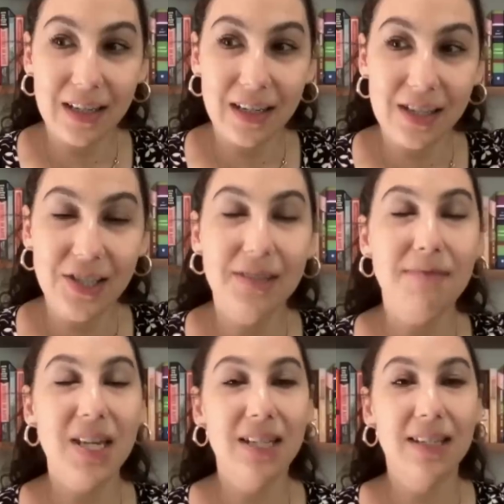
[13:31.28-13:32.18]
it just
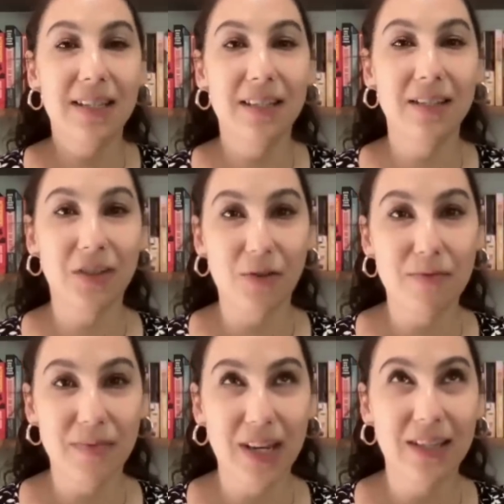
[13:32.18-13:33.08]
means
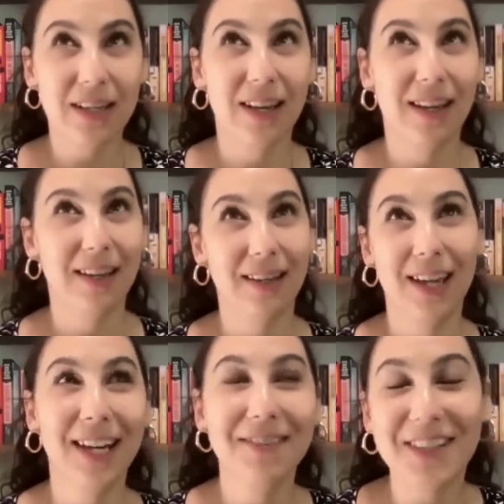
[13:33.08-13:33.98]
so, it, I
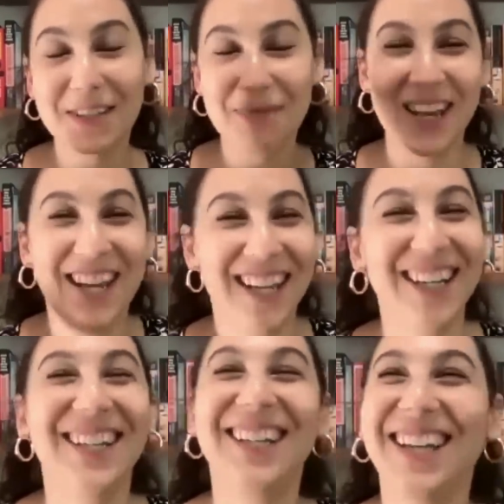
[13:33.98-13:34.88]
can't even speak.
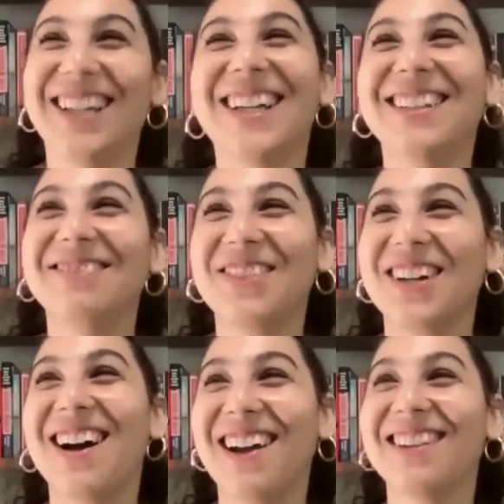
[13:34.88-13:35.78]
I
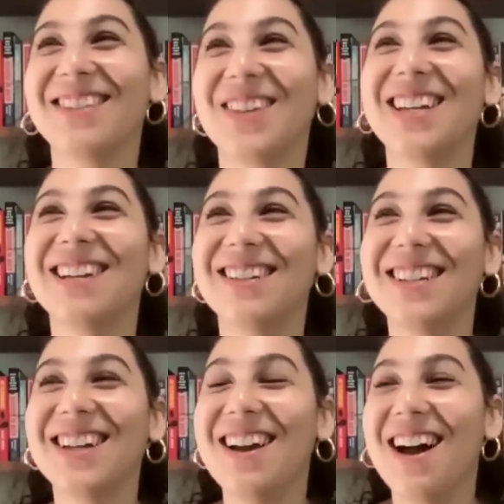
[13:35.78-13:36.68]
forgot how to speak
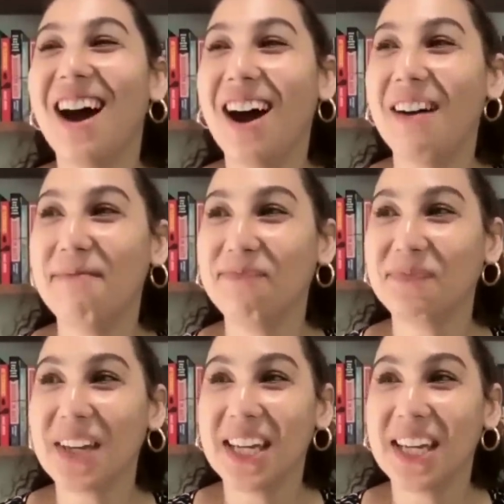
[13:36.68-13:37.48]
English. Um,